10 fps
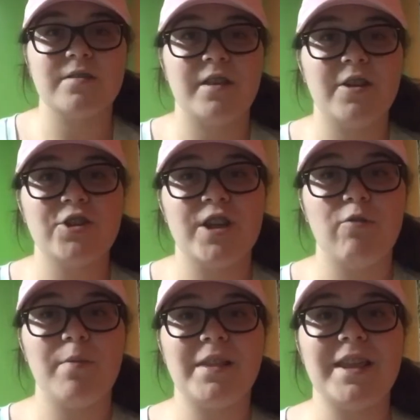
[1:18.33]
Their channel
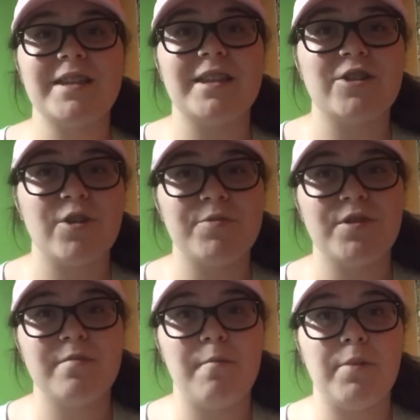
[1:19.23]
will be linked in the
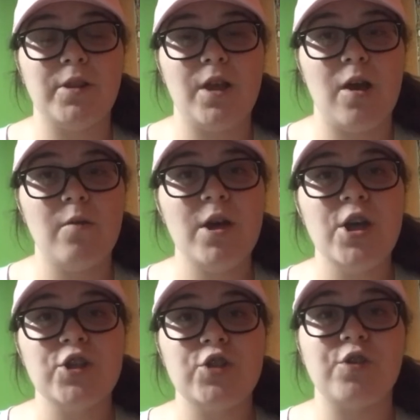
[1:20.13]
description below
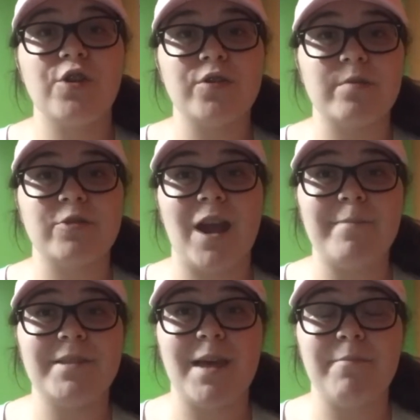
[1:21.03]
so you can go subscribe
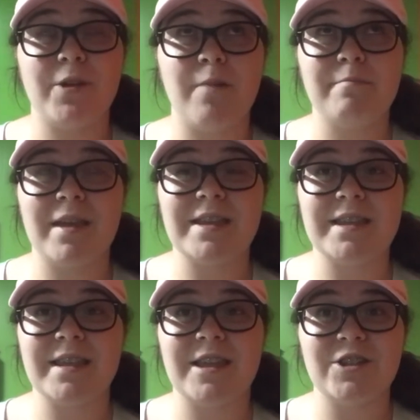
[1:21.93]
to them. They're
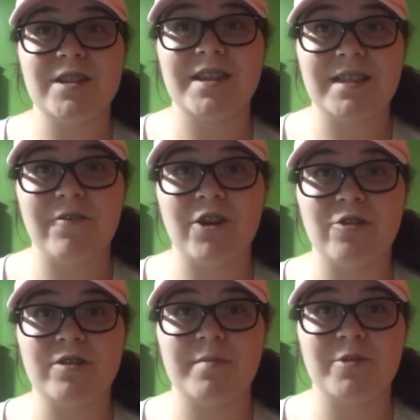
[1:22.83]
amazing. They just hit
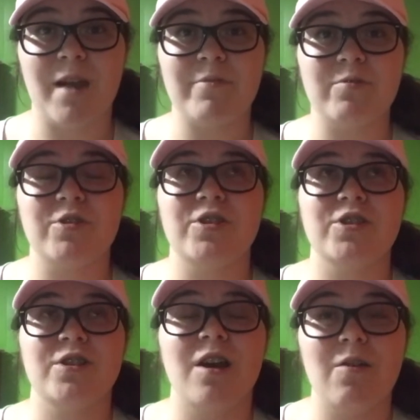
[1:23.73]
700 subscribers subscribers, which is
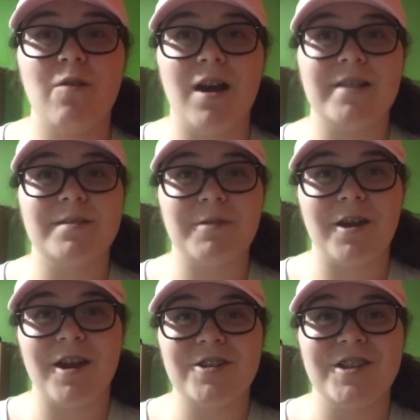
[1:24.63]
so awesome.
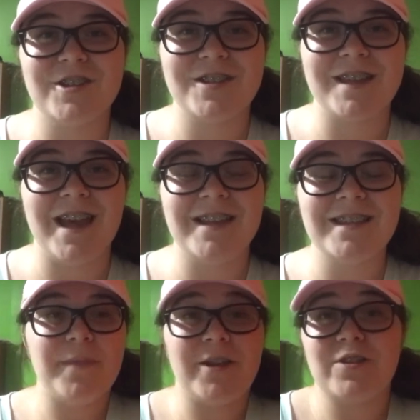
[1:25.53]
Congratulations, guys.
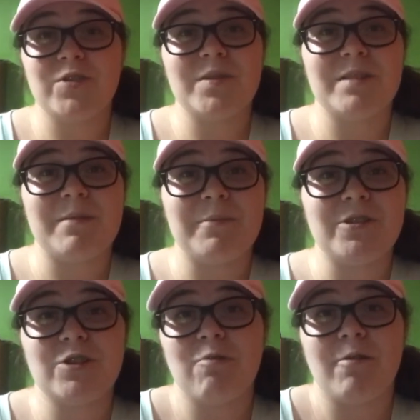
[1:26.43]
They are the sweetest people,
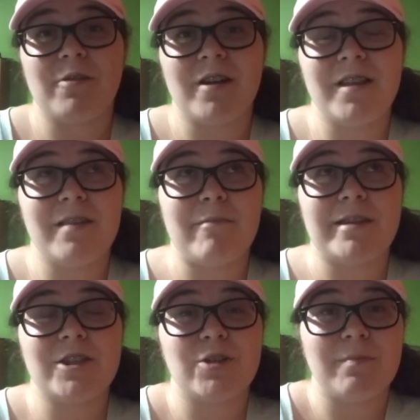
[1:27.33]
so you won't regret it. They
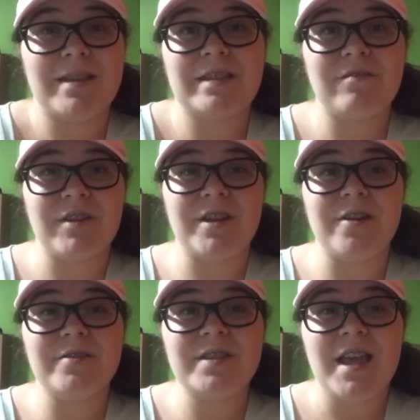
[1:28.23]
make such amazing
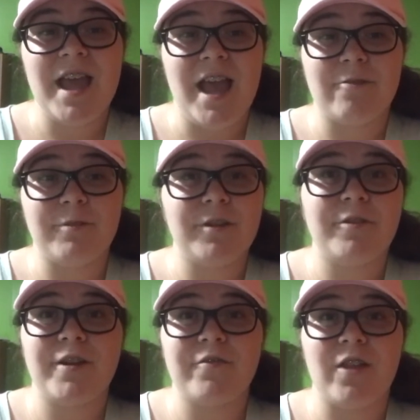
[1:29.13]
videos and really
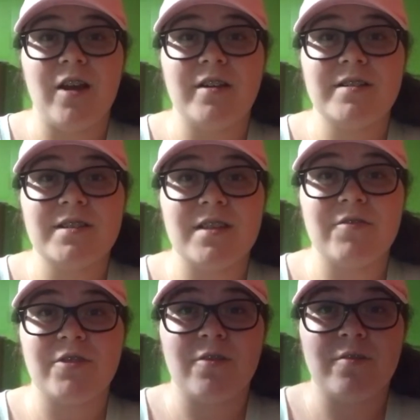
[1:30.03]
great vlogs,
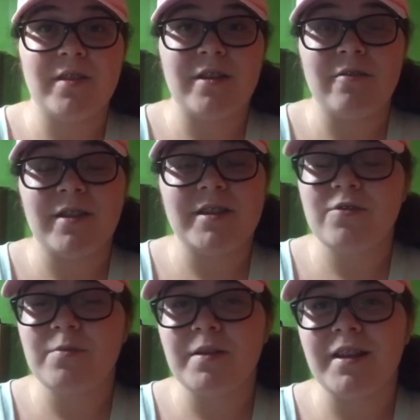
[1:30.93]
even though they don't like
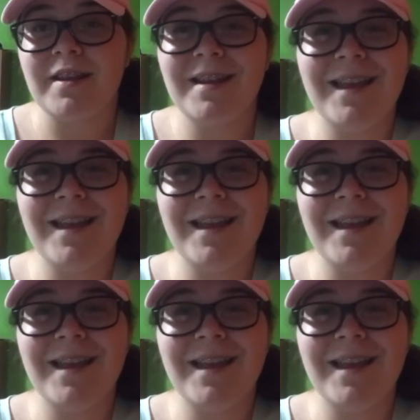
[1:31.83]
to admit it.